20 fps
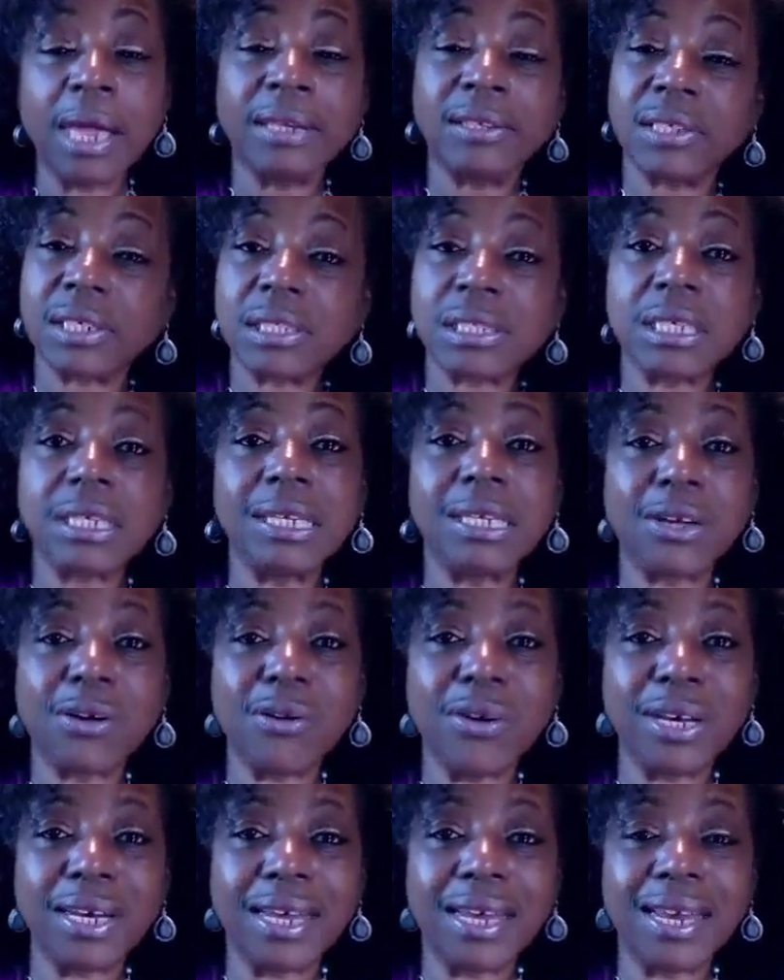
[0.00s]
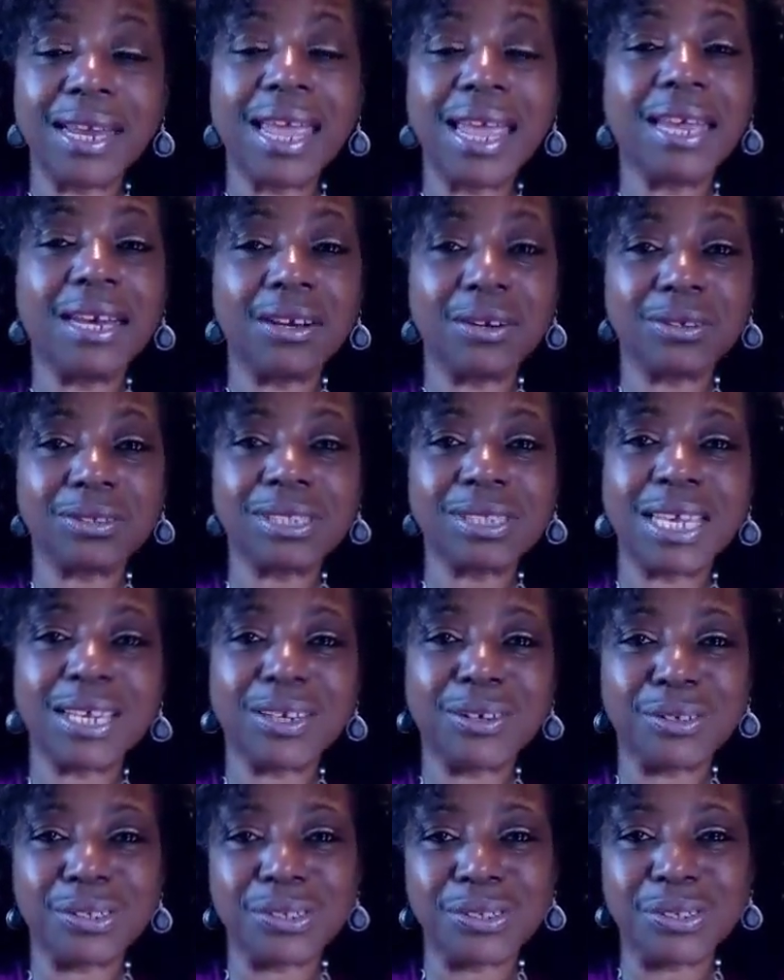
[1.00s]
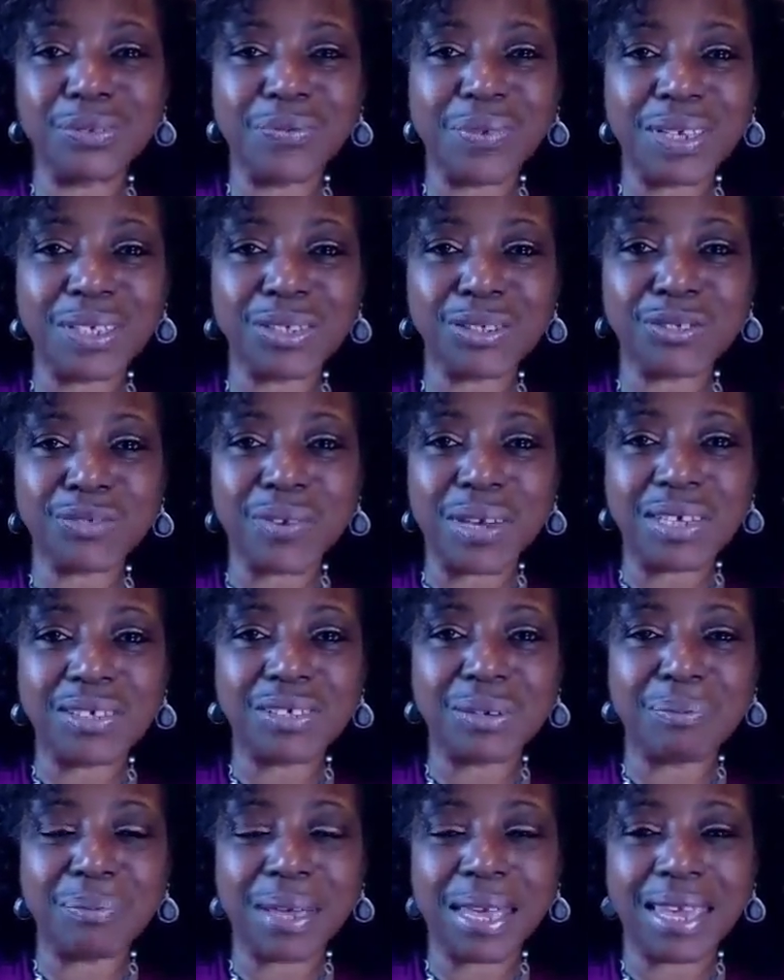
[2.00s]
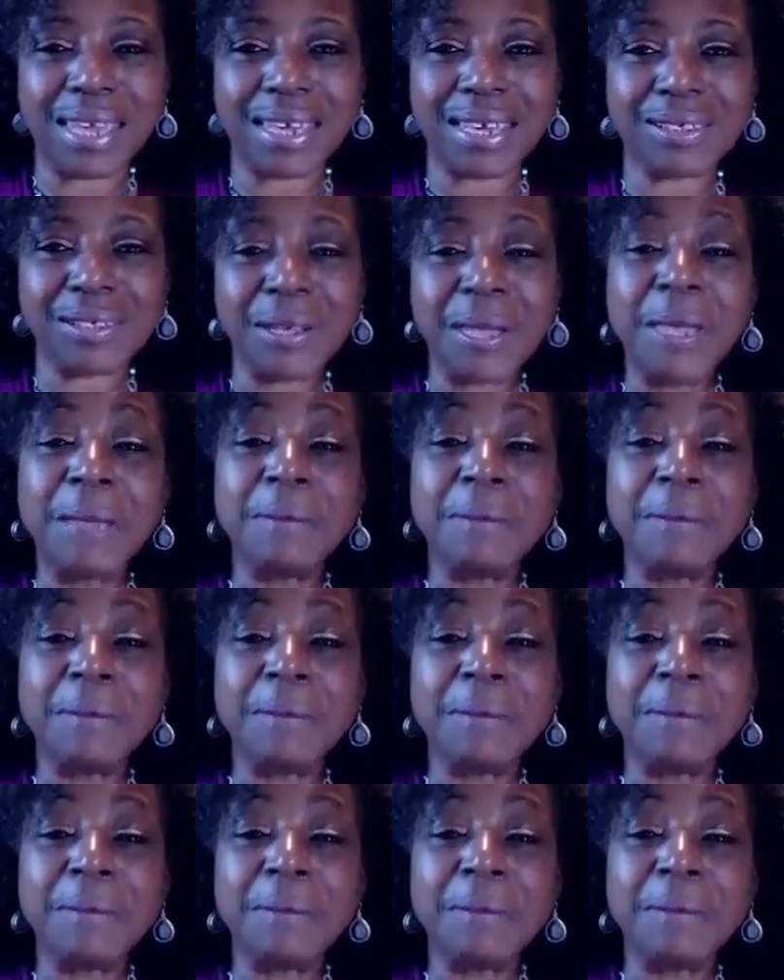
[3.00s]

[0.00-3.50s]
Just click on it and it'll take you to the registration page.